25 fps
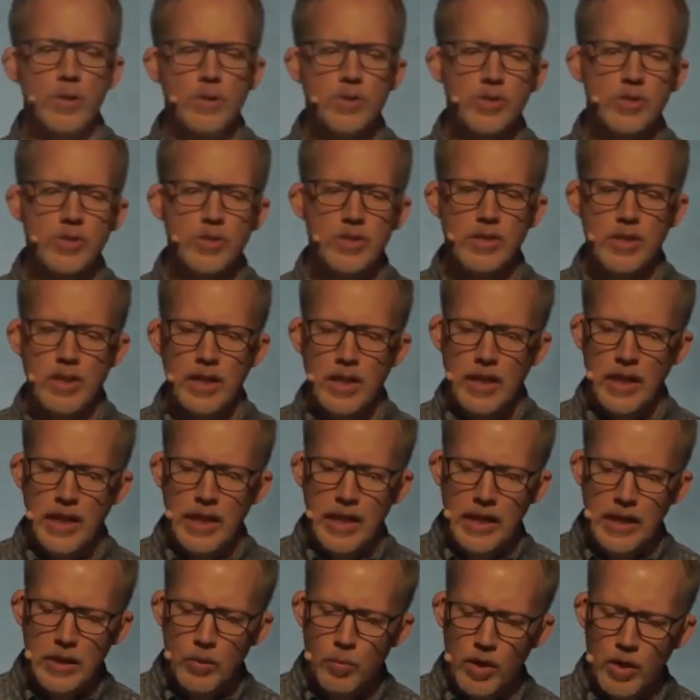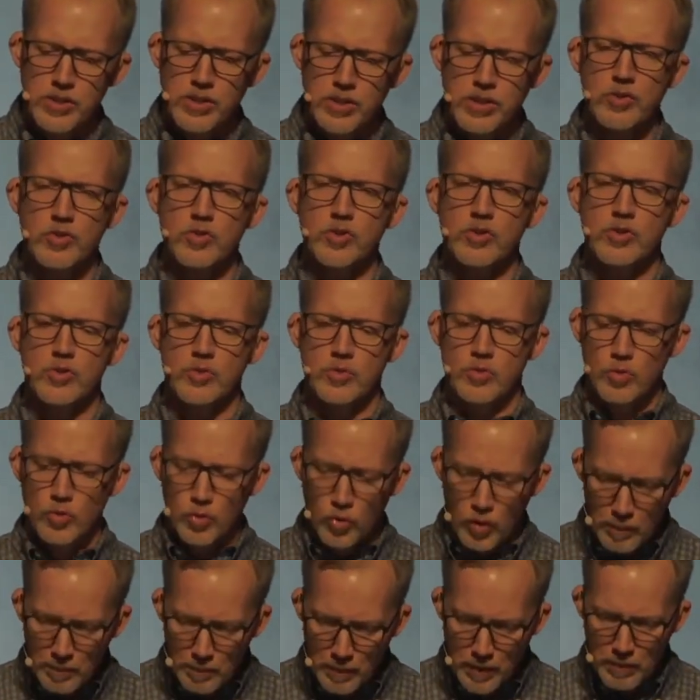words, he wants us
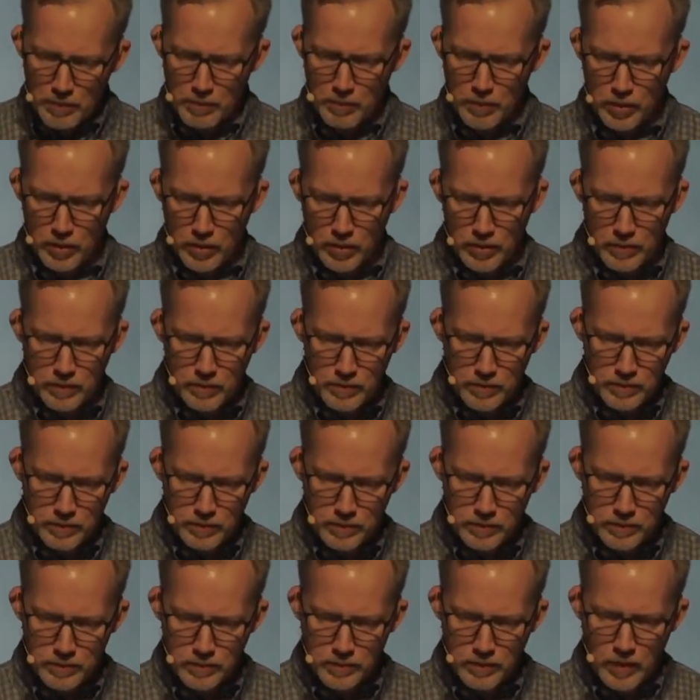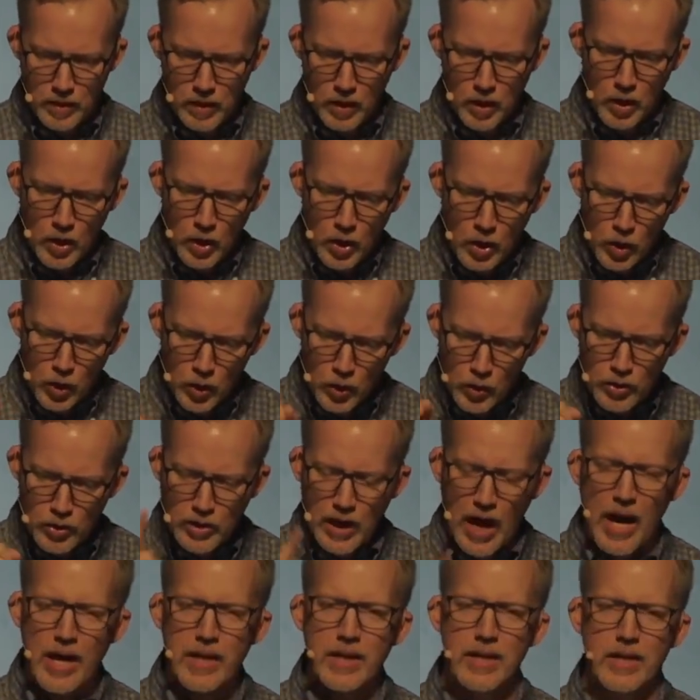to remember
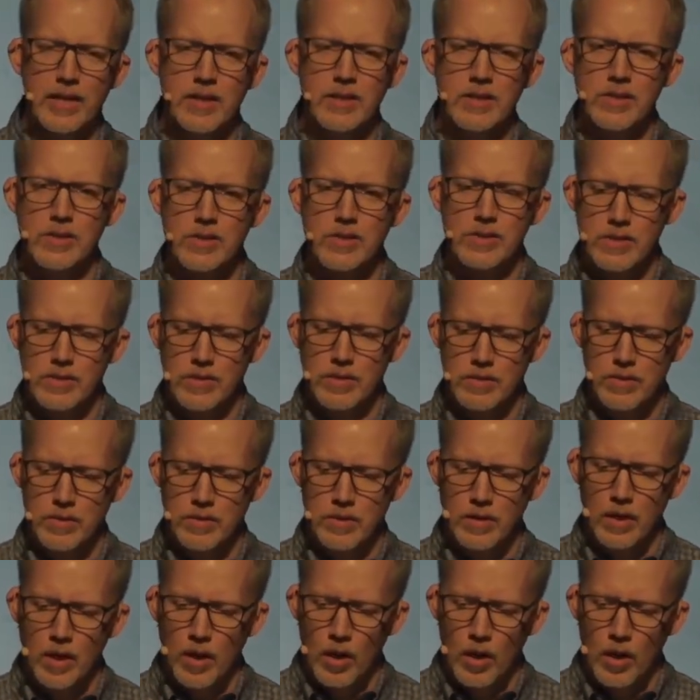who God is,